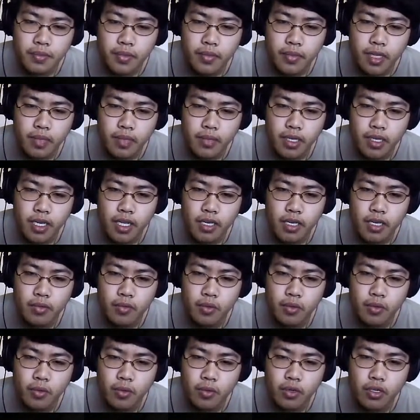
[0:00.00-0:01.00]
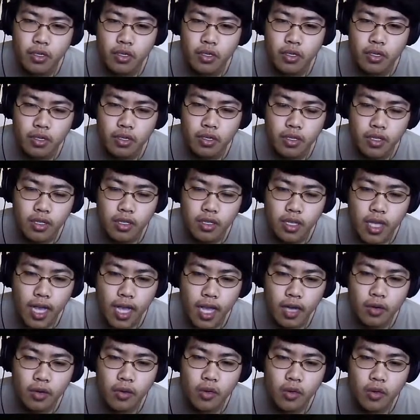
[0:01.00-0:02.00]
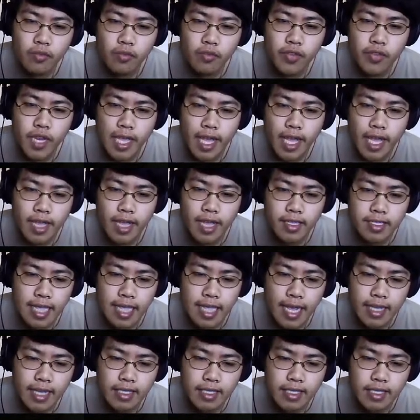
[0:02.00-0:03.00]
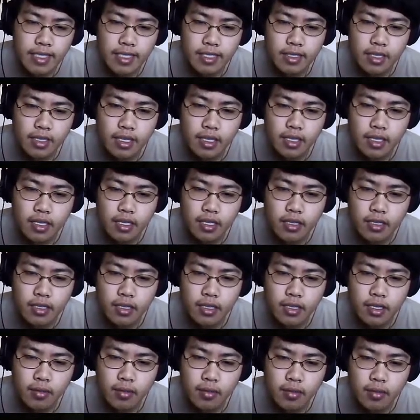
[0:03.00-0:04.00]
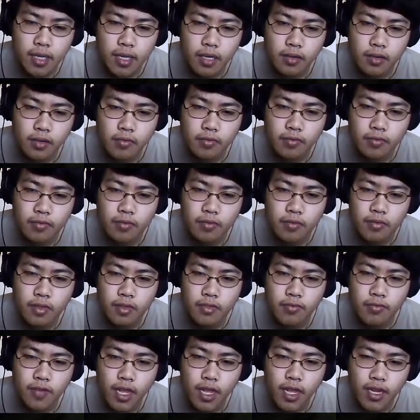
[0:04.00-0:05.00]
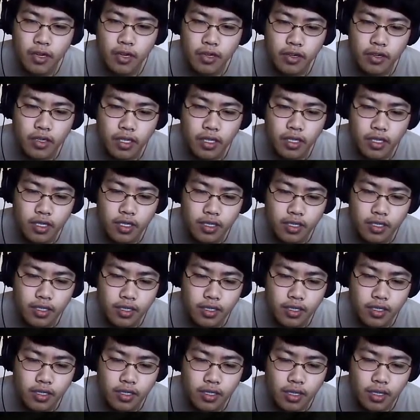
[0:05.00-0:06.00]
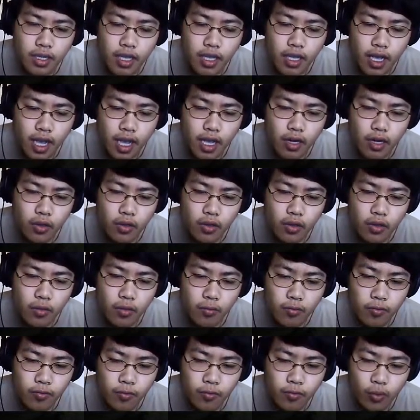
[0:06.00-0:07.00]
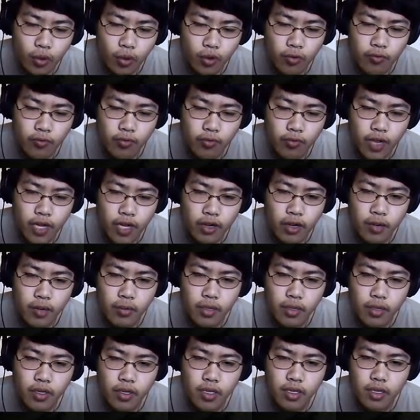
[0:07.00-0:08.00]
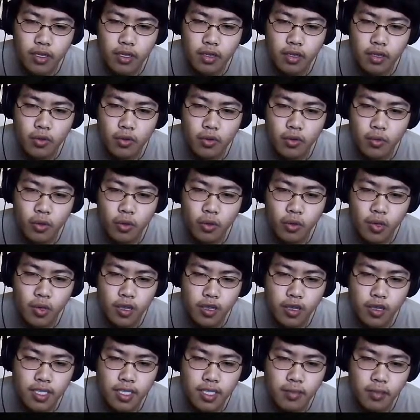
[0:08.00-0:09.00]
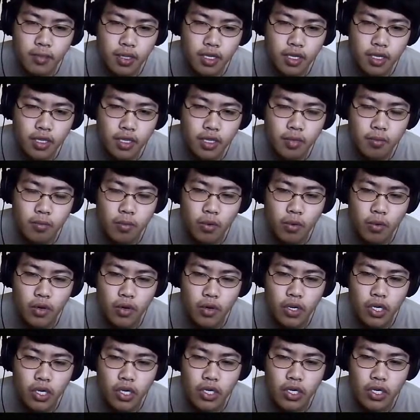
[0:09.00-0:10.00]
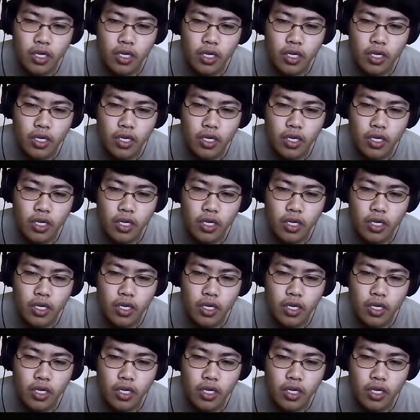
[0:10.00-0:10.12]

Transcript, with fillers: I'm gonna add one more. I don't know if it stacks the the amount of fire it is. I know the f more fire I put in, or the more logs I put in, the more